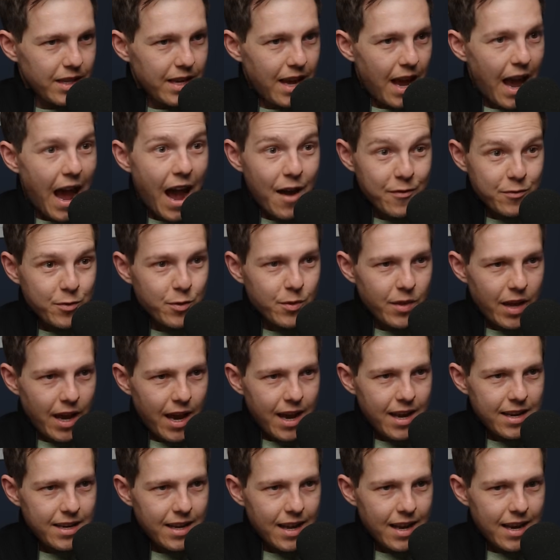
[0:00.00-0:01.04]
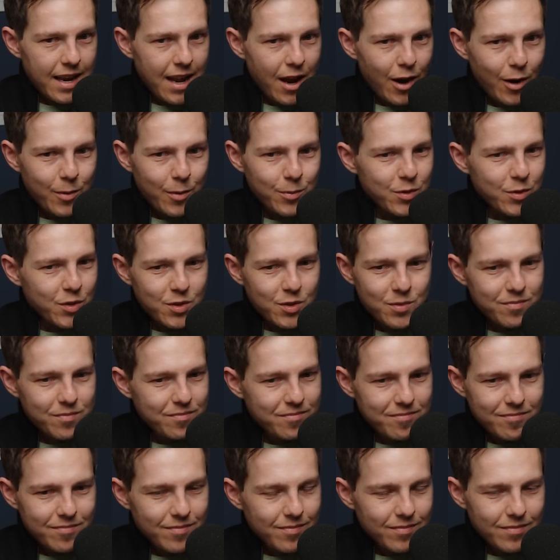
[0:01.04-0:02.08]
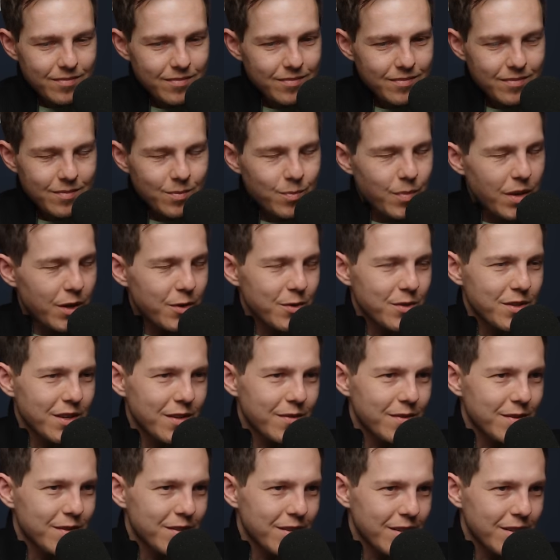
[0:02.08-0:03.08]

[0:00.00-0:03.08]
like after that, and now I'm just better safe than